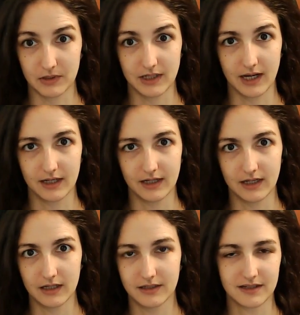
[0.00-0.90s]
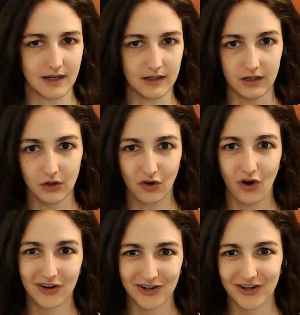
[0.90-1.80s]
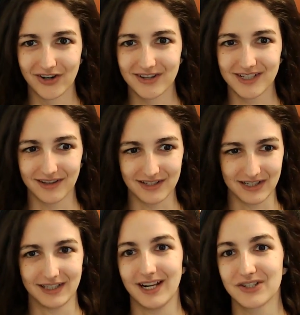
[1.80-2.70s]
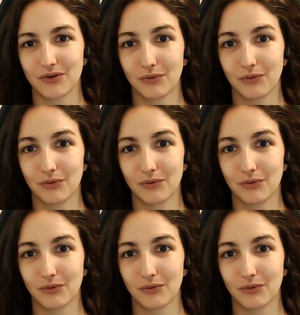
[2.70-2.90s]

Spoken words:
most likely deciding colors, something like that.